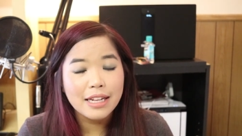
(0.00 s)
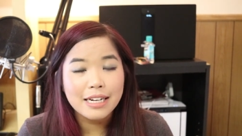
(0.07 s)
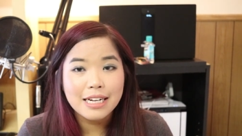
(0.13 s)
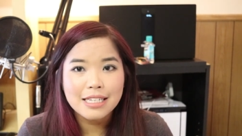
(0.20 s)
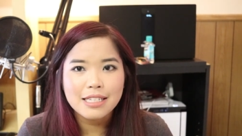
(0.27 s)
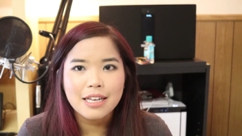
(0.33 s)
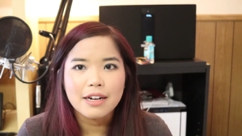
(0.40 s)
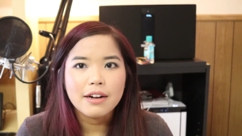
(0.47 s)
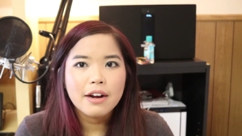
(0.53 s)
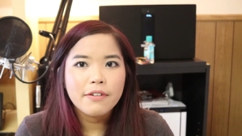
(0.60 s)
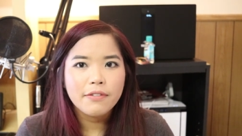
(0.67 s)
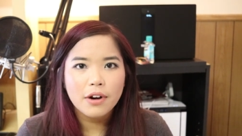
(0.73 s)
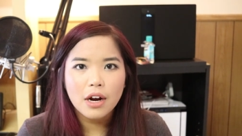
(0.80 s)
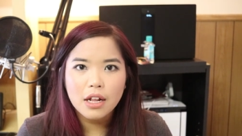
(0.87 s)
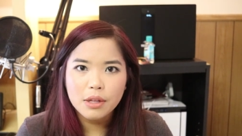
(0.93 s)
Like I said,
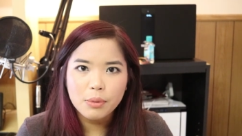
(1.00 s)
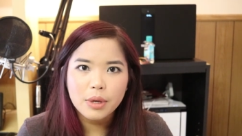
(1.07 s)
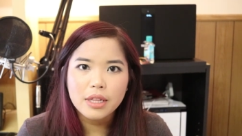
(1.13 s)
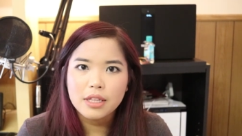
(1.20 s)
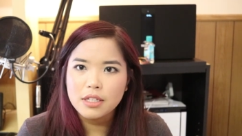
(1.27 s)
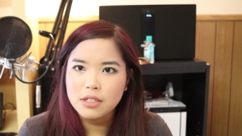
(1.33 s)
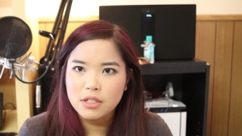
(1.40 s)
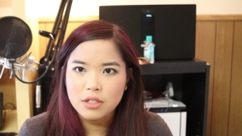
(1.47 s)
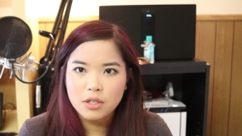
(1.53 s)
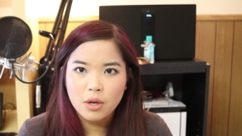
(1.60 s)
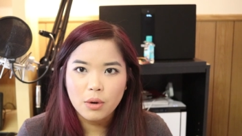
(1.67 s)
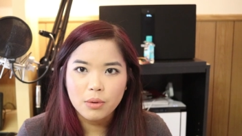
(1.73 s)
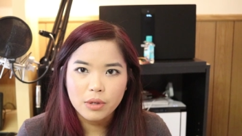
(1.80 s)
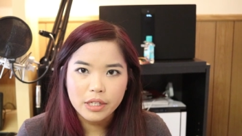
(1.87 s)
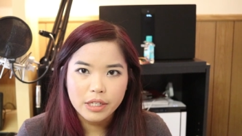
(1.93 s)
for Halloween, this is
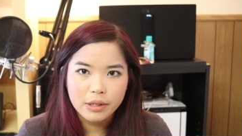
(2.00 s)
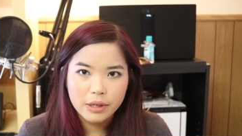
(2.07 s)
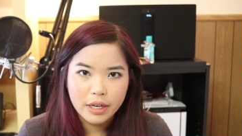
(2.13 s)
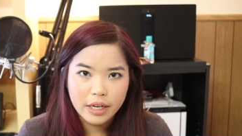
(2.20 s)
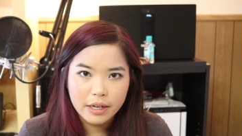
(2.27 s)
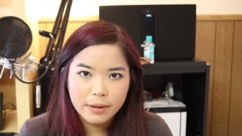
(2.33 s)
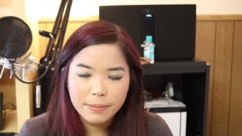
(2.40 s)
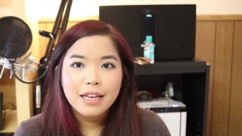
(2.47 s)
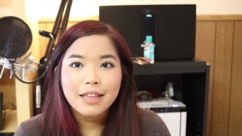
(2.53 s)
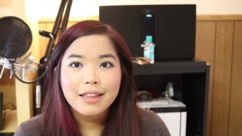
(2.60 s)
totally okay.